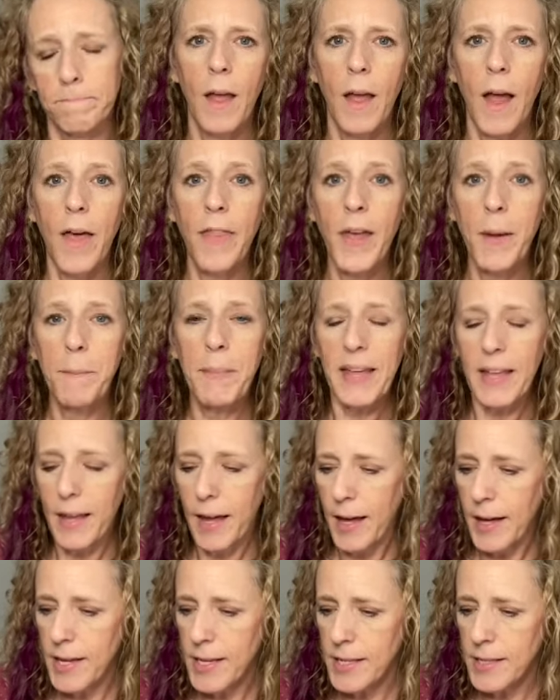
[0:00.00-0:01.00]
And then
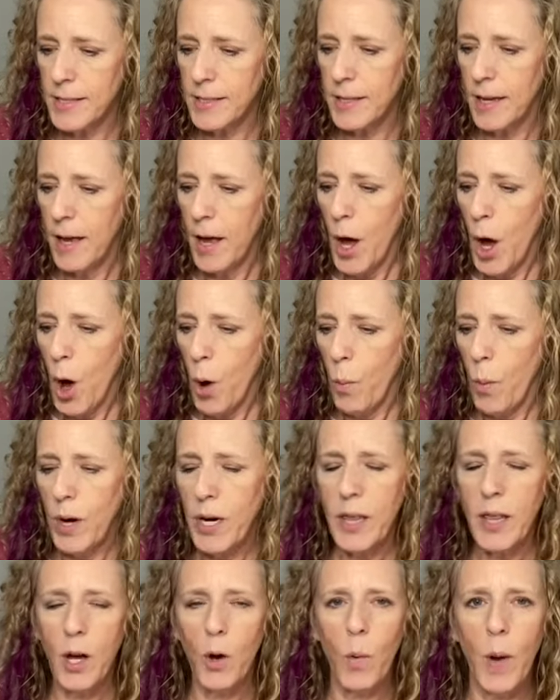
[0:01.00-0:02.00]
because one
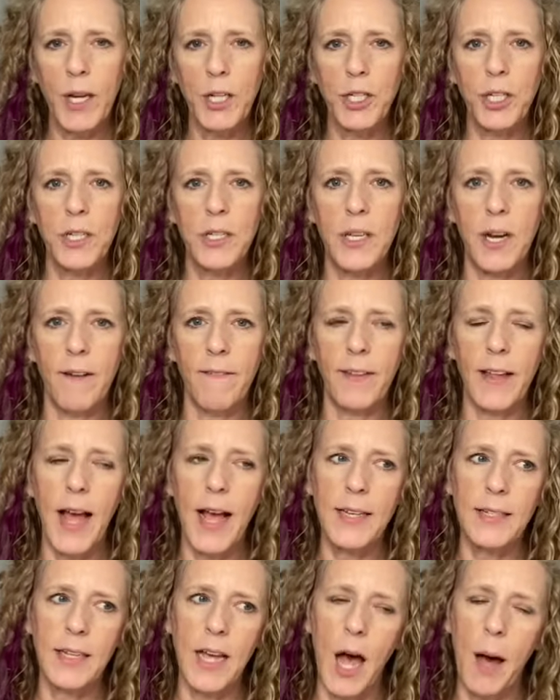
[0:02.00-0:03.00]
of the questions that
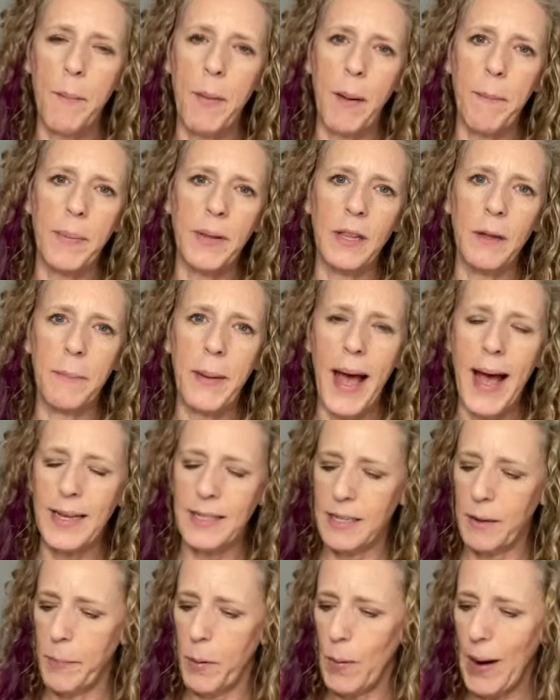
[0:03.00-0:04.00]
has come up in the
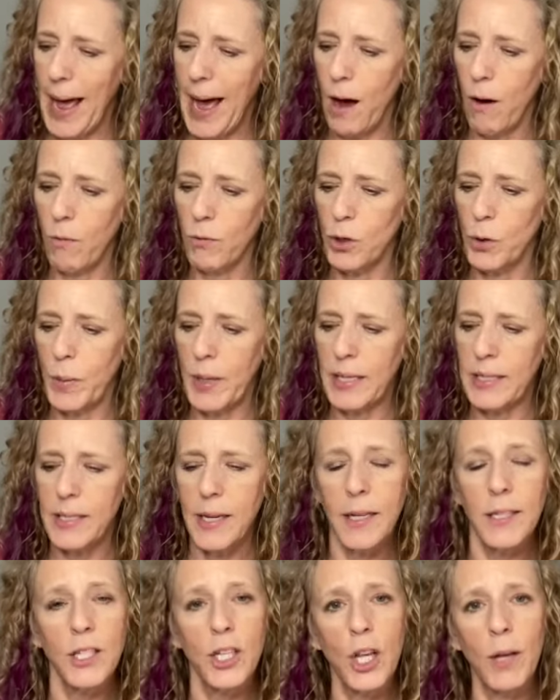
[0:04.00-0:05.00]
past about how do
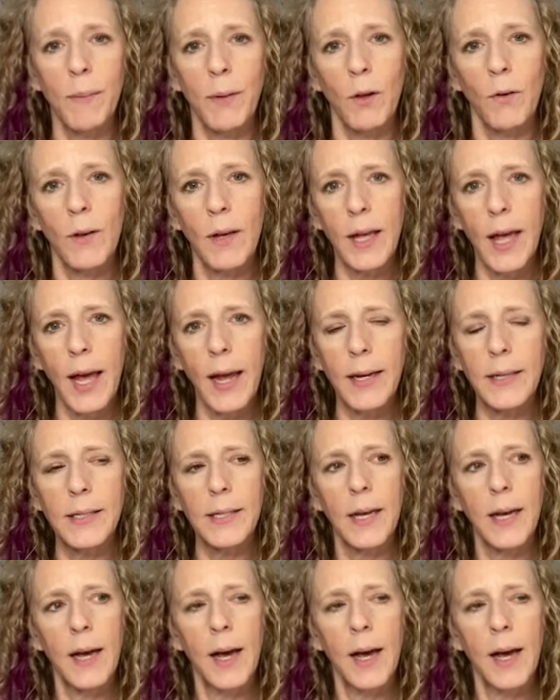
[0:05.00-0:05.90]
insects communicate,